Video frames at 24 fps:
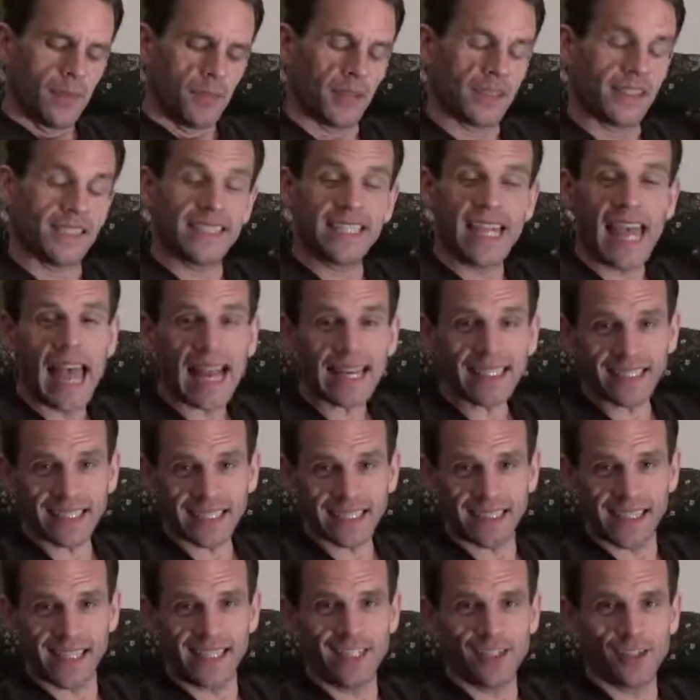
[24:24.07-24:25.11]
But the
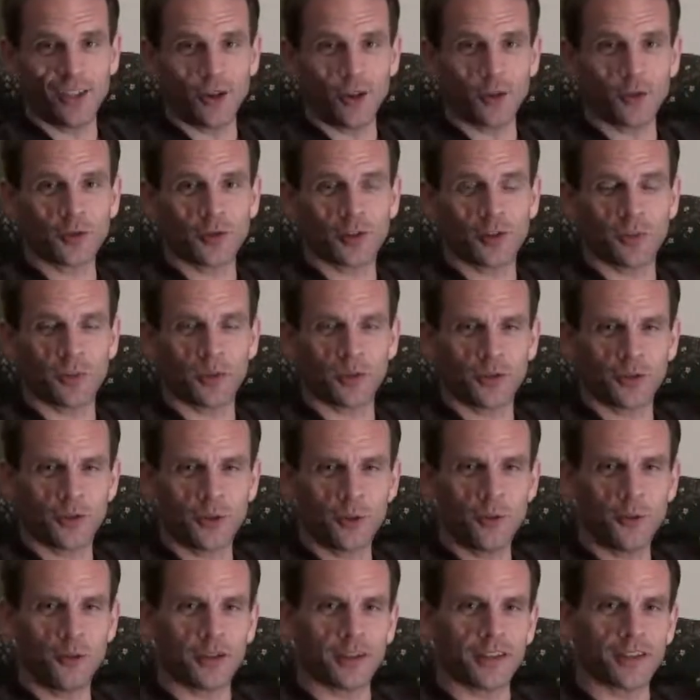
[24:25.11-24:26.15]
tactic that he chose to
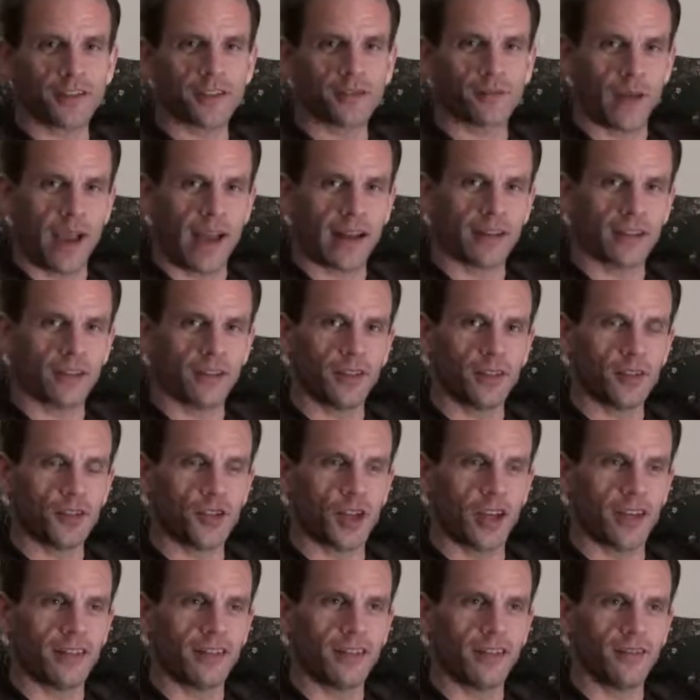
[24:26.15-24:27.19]
pursue this radical
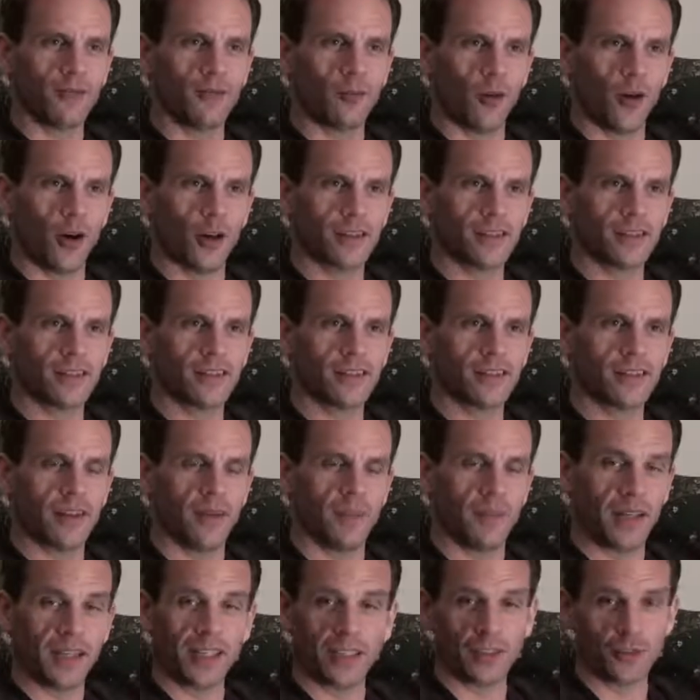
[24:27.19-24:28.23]
agenda was
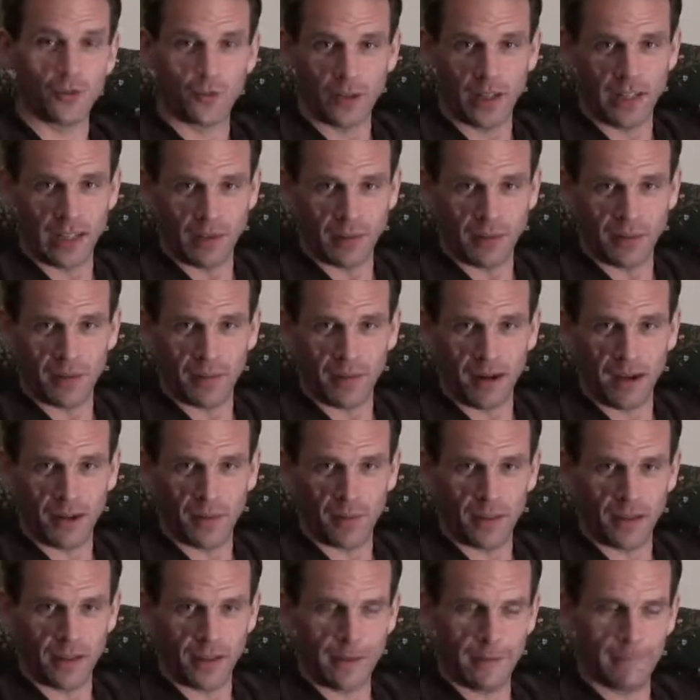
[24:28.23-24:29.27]
a bit extreme, in my
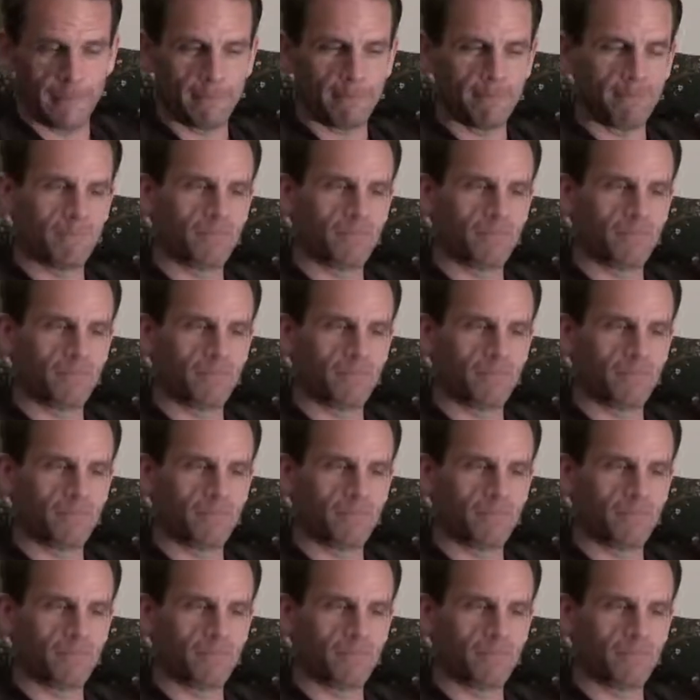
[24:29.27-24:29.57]
opinion.